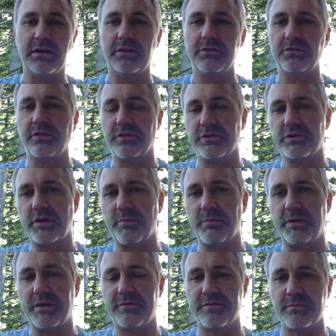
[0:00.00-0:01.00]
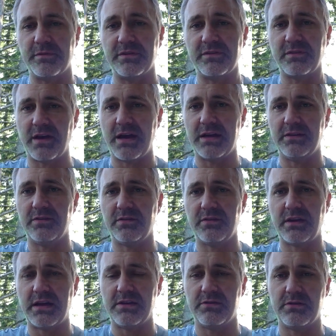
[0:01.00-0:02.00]
So they're coming in from the sides,
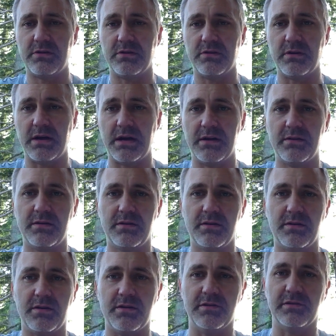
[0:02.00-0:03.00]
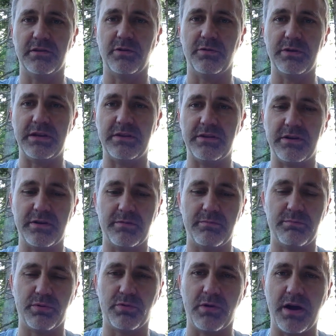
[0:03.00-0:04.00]
and they're unloading their
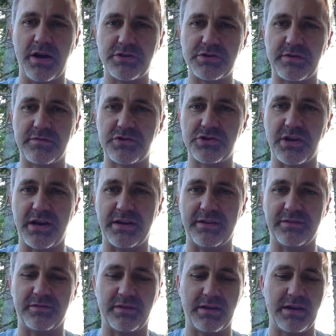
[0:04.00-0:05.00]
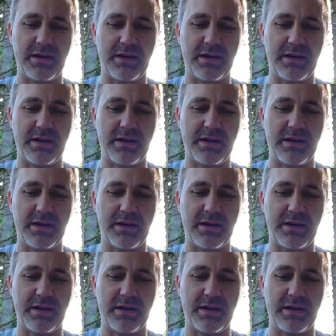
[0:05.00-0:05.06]
barrage of shots.